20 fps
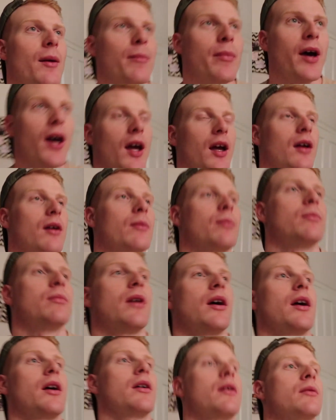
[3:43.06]
Babe,
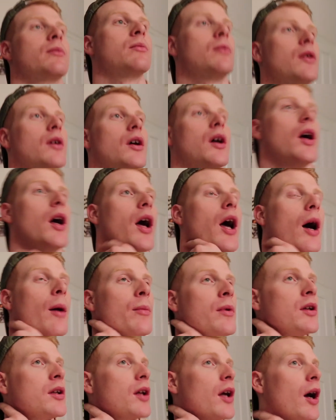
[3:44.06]
babe. Yeah. How
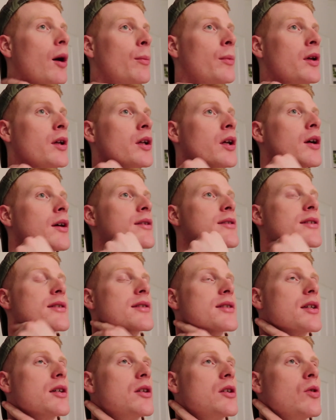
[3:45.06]
many how many years
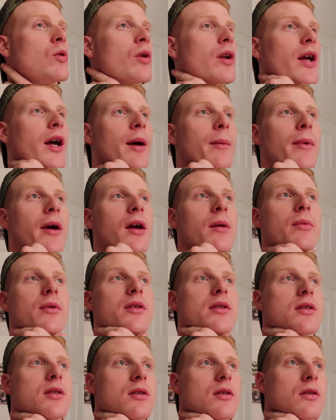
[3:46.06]
until you want to have
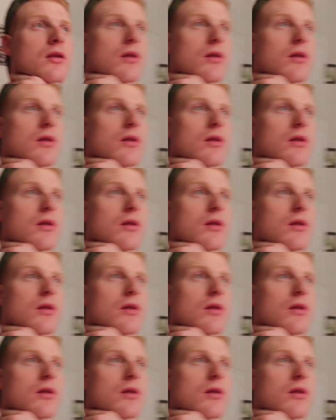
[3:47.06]
babies?